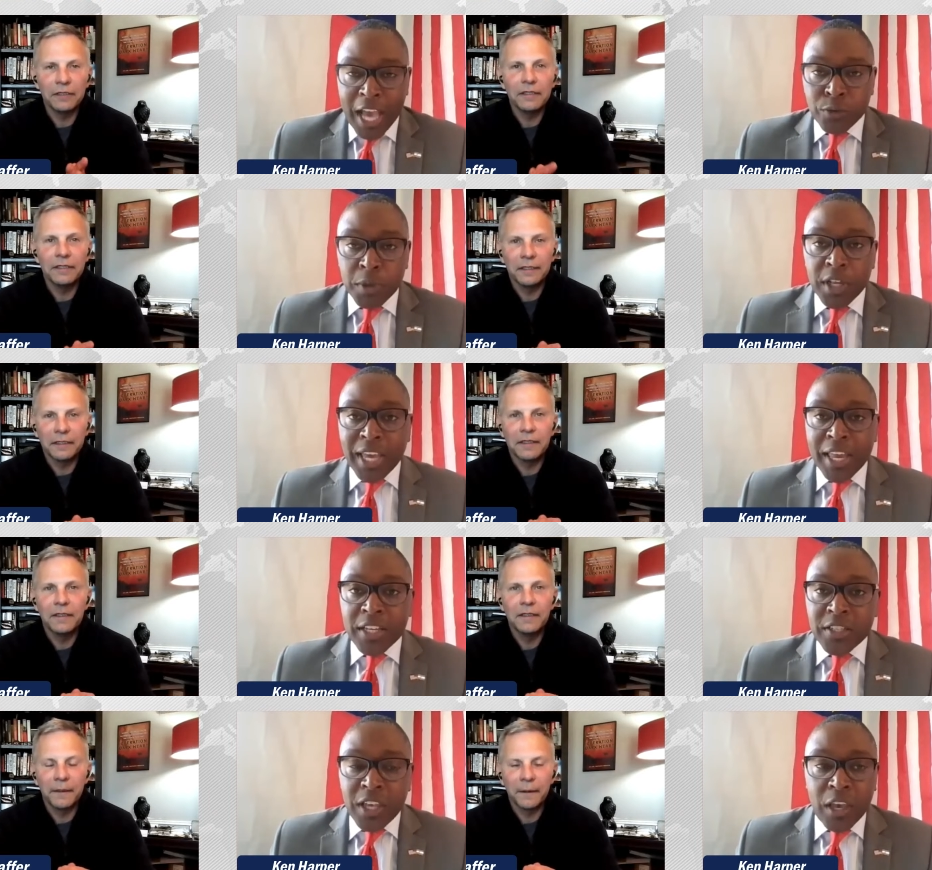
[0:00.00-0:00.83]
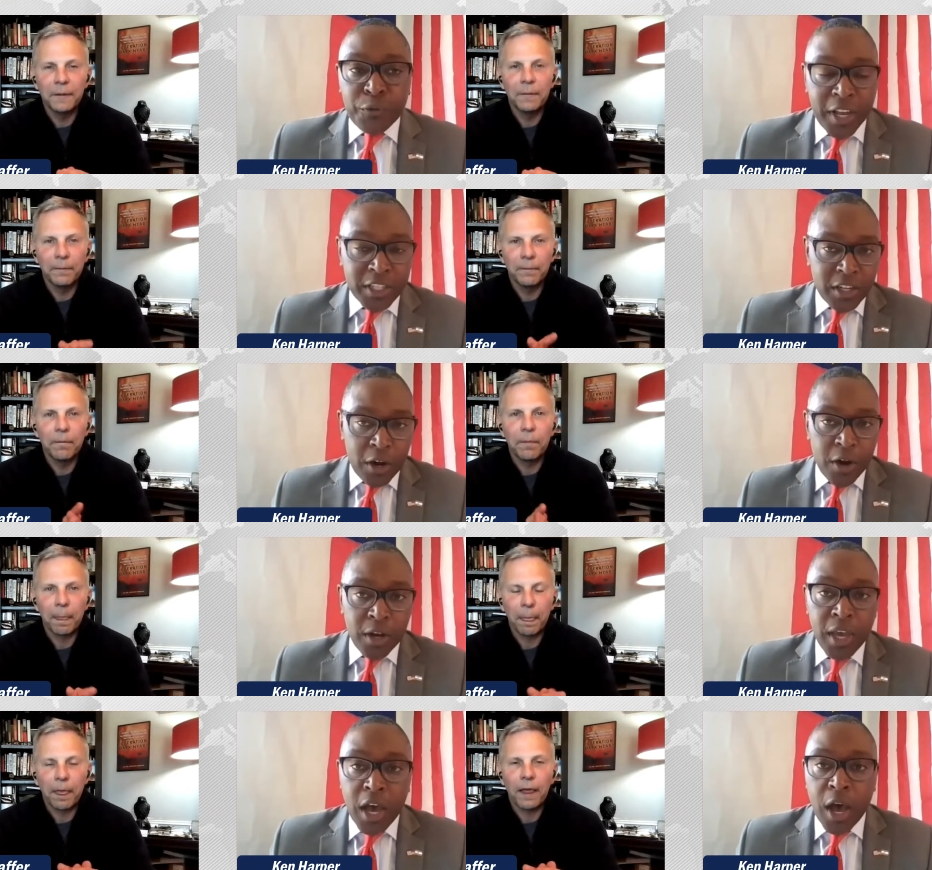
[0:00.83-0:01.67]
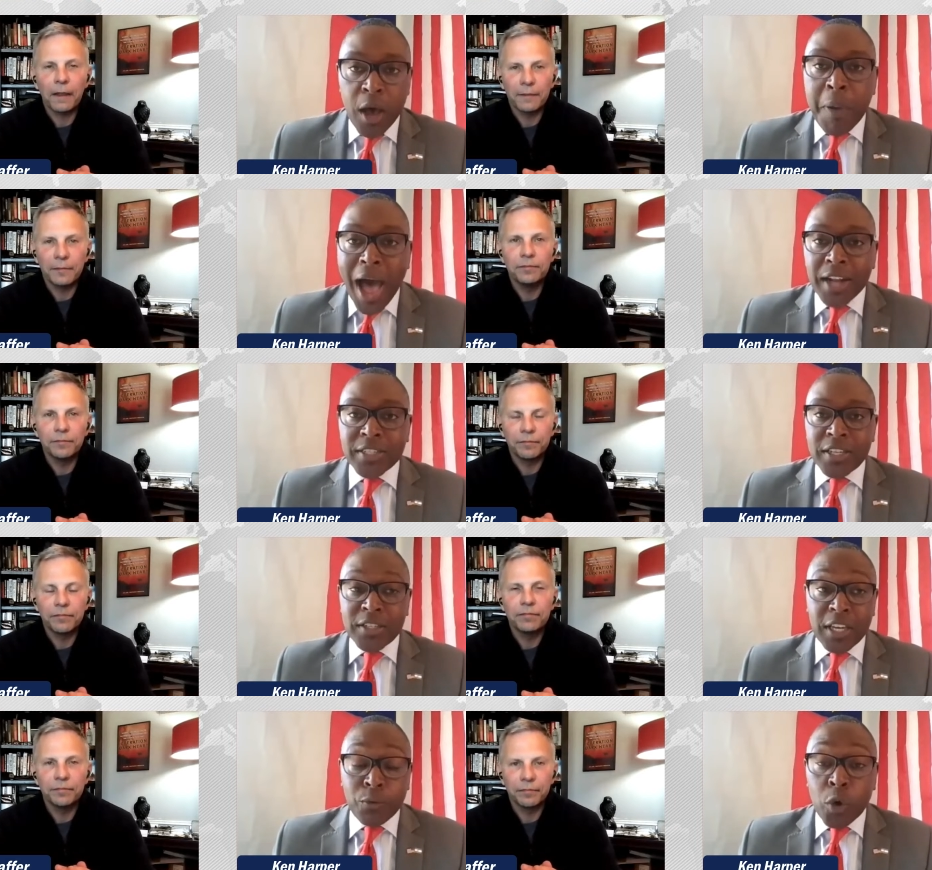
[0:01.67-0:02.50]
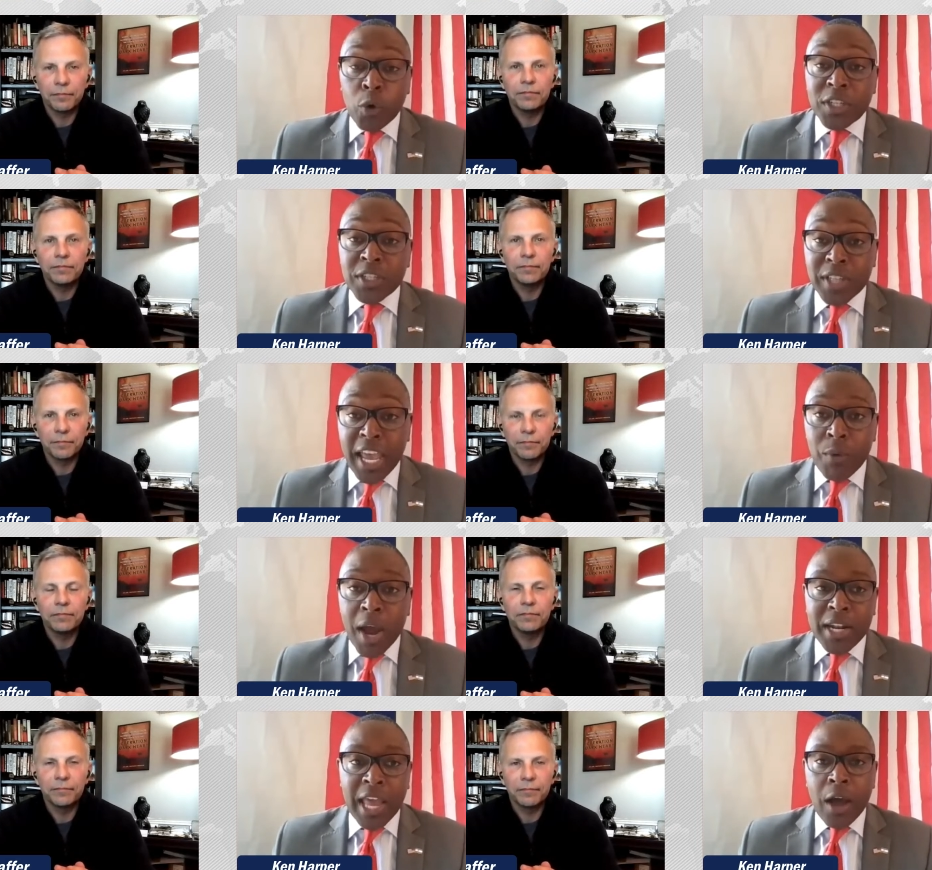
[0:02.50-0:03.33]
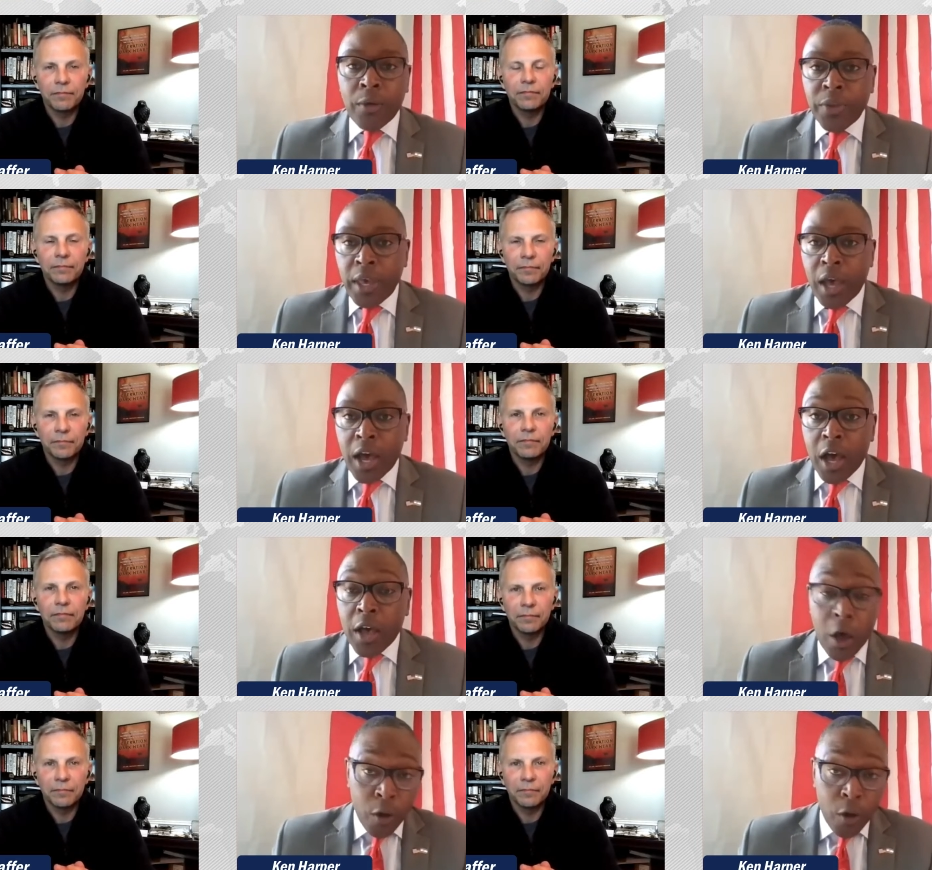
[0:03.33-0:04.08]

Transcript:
Speaker 1: as we look at his inflationary uh, policies and where we stand right now uh,